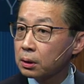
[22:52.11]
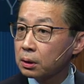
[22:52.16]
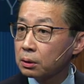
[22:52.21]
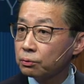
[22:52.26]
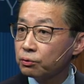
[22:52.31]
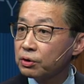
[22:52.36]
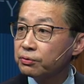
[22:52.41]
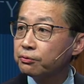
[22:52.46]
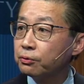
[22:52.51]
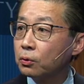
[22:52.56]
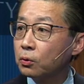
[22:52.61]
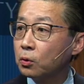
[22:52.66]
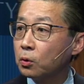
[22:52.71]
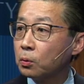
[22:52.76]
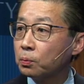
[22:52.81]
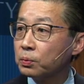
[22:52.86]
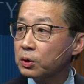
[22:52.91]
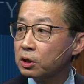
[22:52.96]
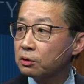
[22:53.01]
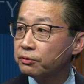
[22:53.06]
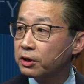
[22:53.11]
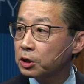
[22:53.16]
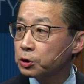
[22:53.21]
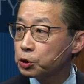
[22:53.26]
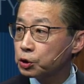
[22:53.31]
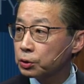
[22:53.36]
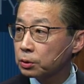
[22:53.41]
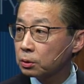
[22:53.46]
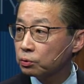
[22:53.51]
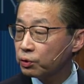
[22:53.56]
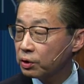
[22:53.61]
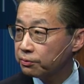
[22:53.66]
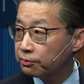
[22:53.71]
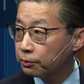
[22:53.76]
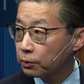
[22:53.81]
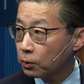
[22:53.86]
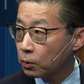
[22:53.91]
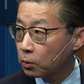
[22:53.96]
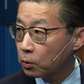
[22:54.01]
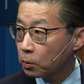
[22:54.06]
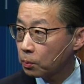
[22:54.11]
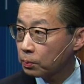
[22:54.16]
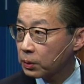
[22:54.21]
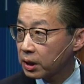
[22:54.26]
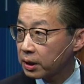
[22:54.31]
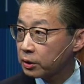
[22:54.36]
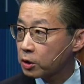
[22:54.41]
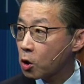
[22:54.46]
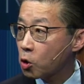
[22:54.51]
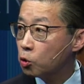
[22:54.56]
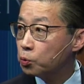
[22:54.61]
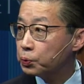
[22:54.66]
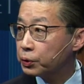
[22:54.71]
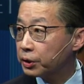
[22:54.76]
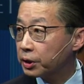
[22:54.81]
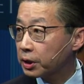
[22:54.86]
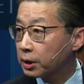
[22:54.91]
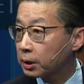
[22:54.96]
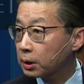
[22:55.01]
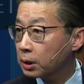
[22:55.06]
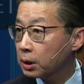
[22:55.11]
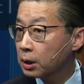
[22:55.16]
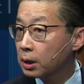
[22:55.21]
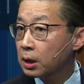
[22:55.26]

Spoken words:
reform, eventual reform and opening.